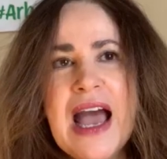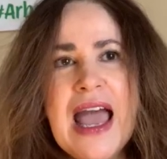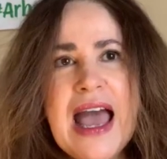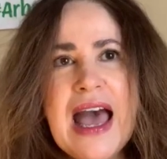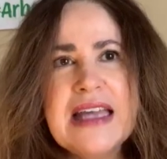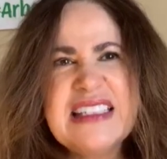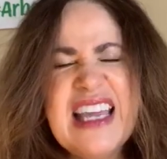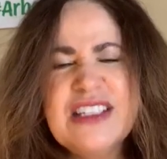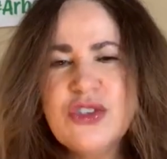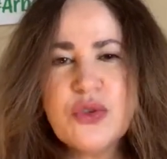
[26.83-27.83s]
at
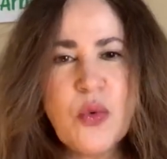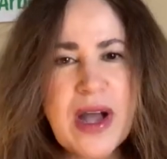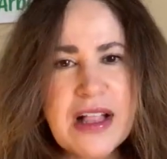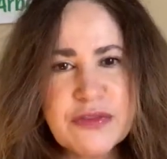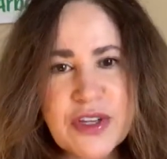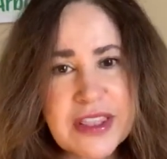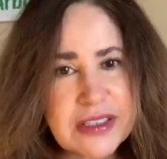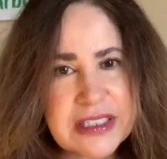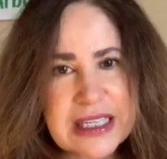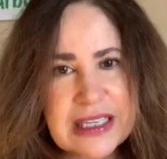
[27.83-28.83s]
age 12 or
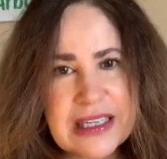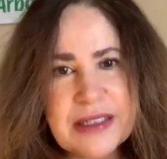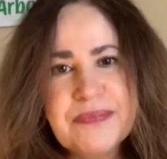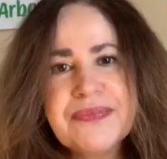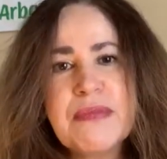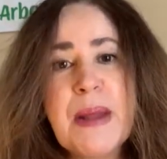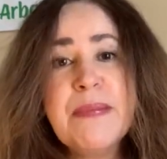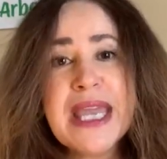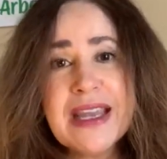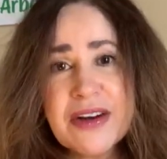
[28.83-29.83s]
13, my
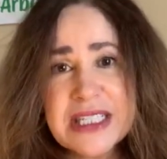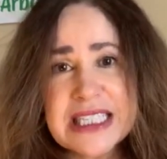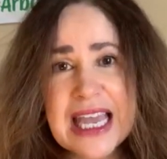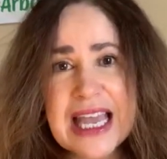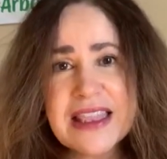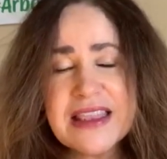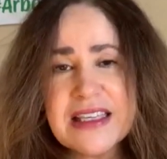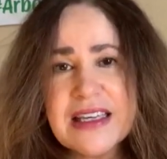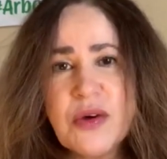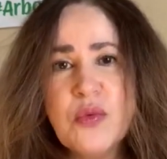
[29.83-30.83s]
parents had
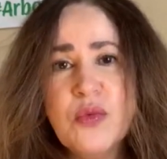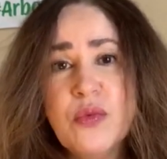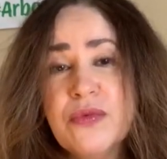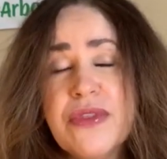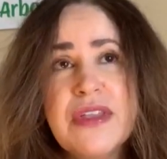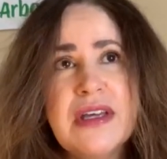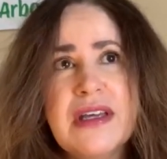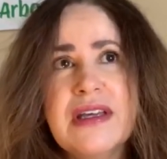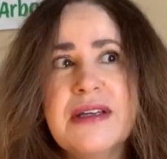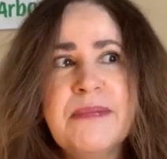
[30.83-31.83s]

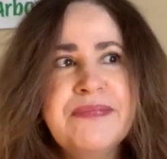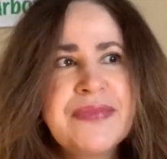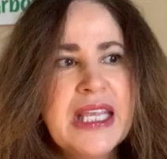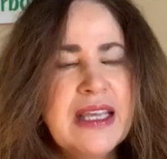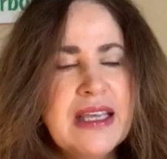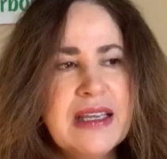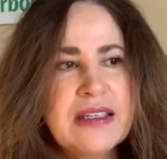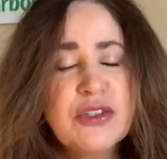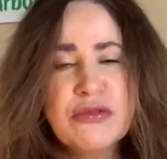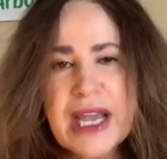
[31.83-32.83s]
the
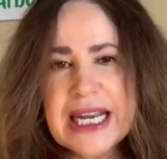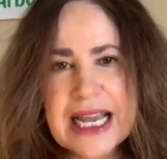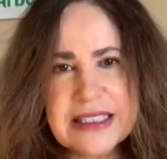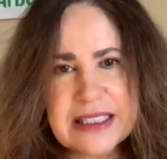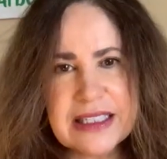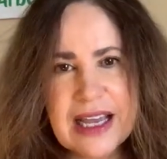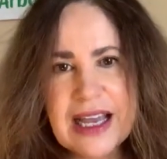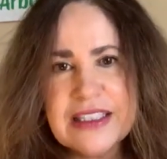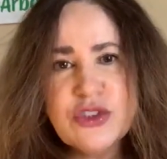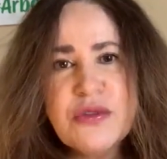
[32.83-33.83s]
great idea,
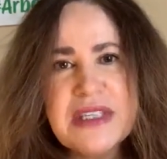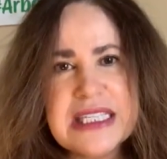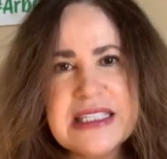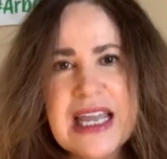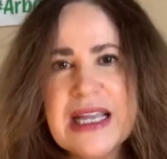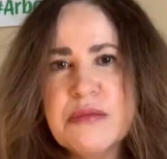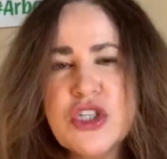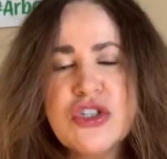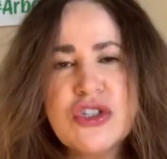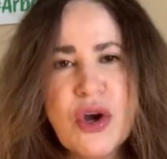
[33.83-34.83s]
and to this day, I'm
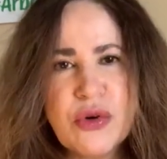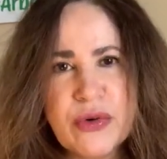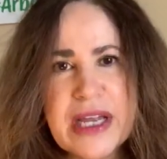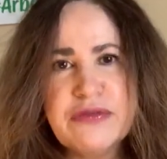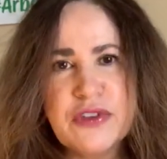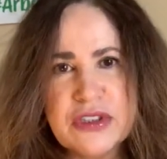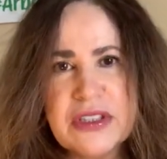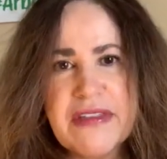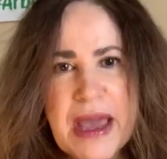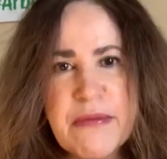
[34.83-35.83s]
so grateful
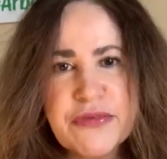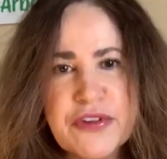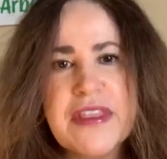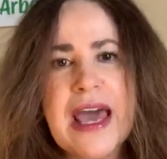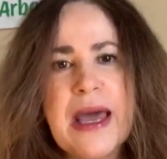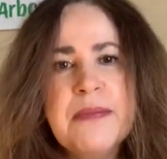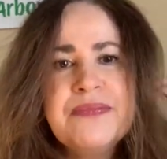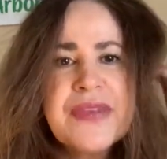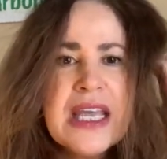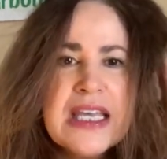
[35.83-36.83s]
to them for that.
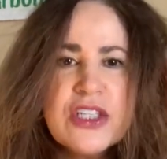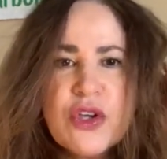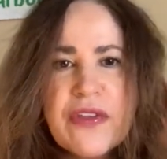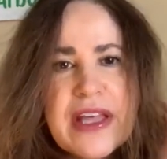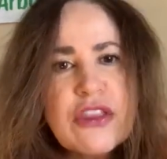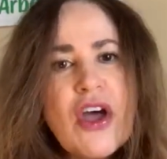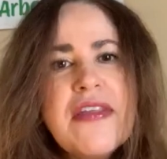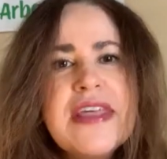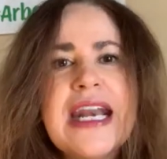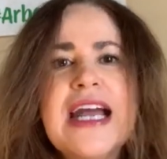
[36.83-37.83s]
So they
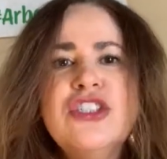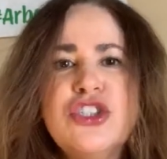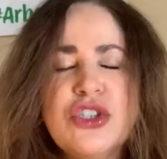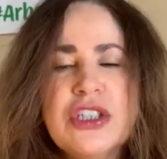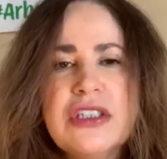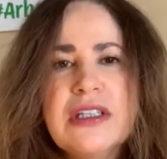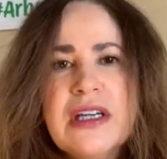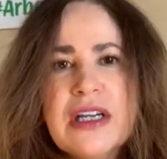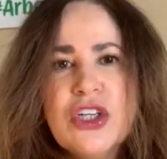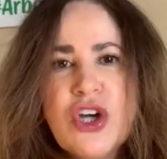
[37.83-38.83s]
thought that I should
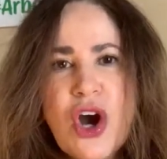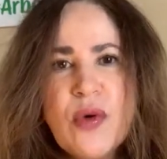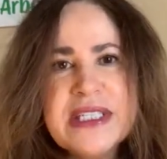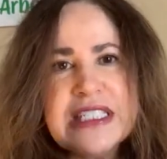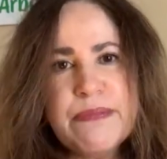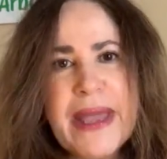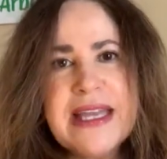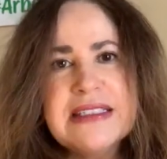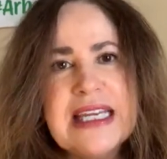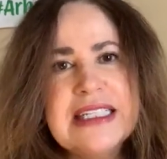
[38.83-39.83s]
go and
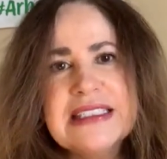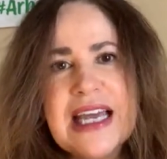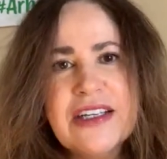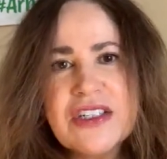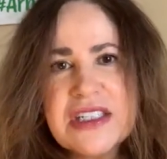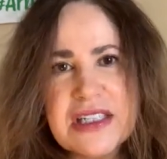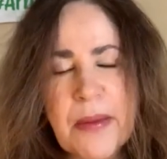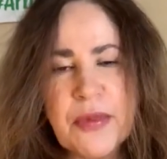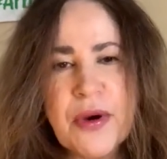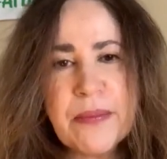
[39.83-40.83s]
spend an entire
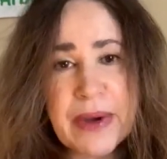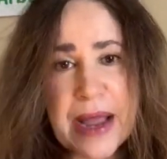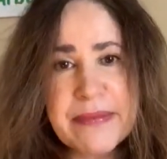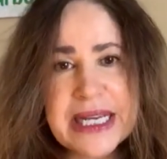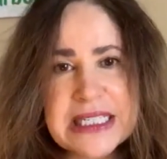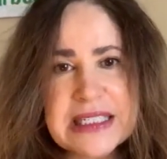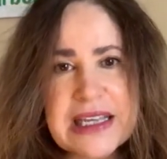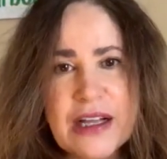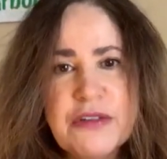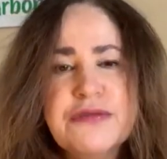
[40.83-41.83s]
summer by
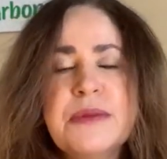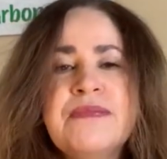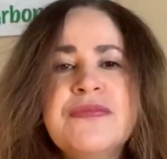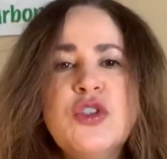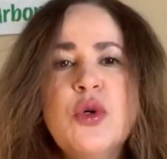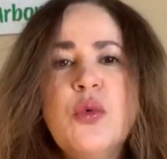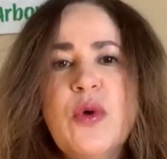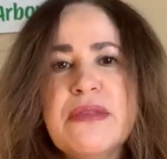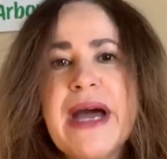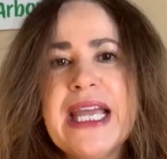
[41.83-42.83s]
myself
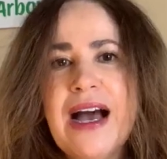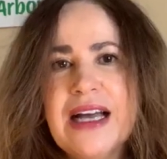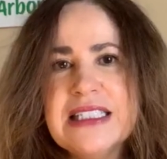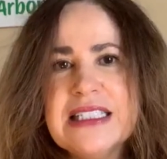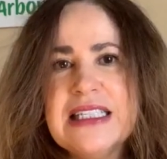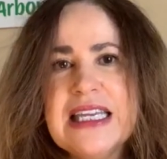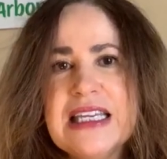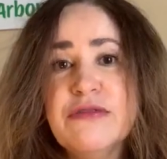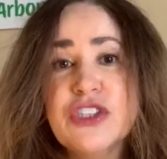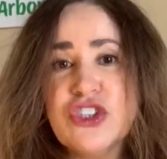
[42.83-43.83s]
with my aunt
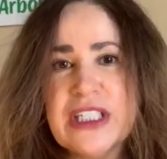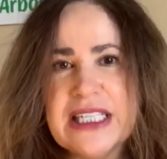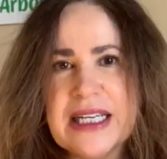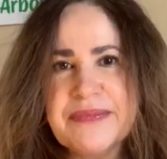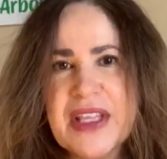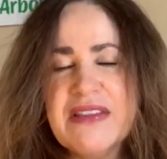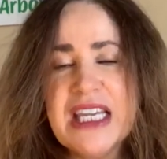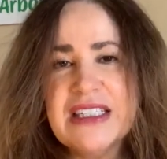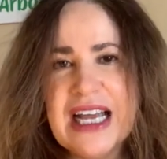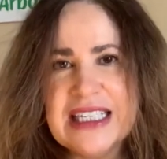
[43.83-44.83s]
in Virginia, in the
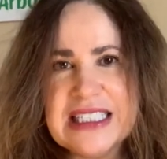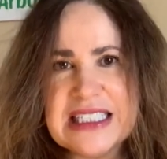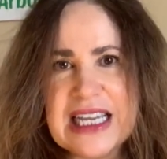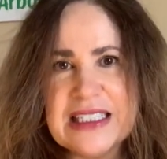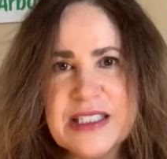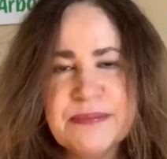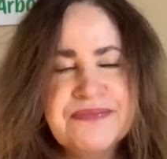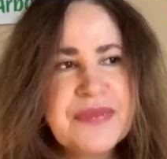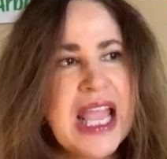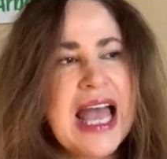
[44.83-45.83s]
United States.
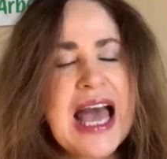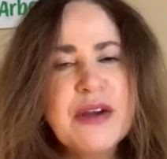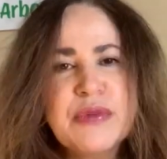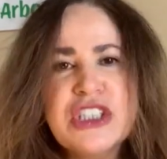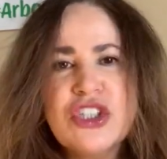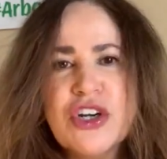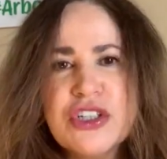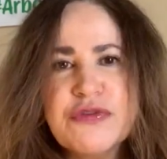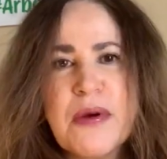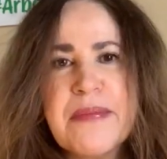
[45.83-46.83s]
I
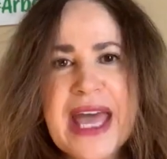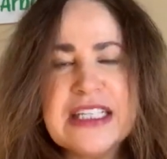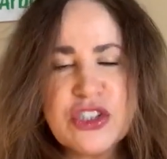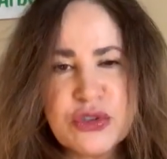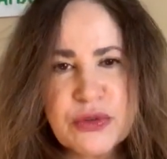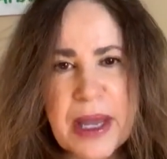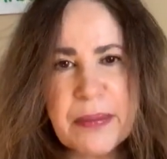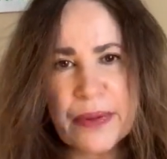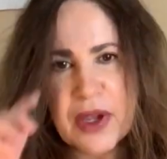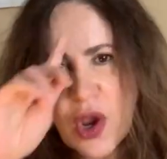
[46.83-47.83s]
returned from that
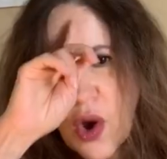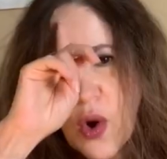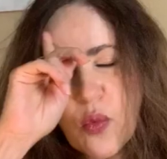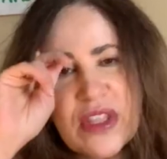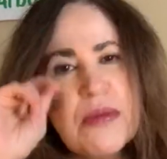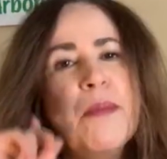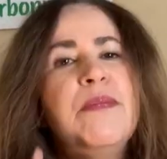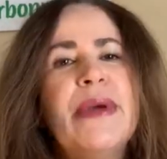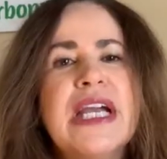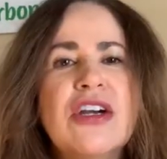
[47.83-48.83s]
trip with
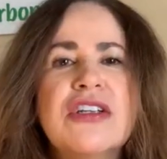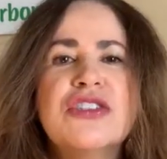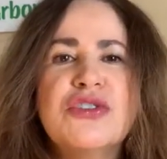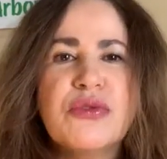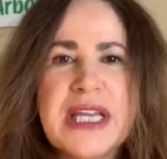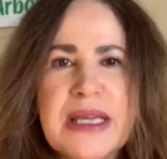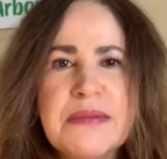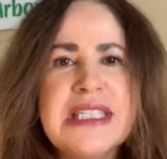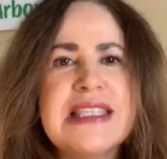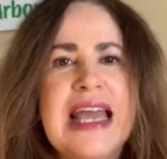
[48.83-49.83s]
bigger
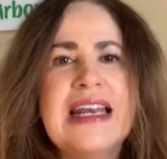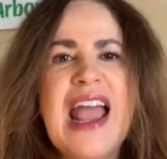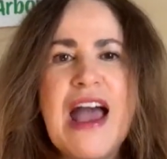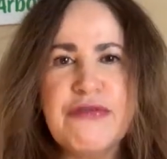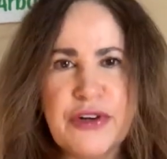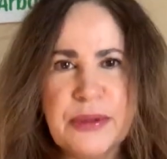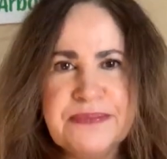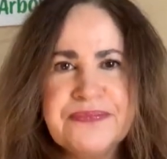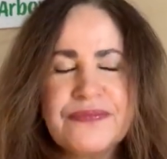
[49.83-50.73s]
dreams than ever.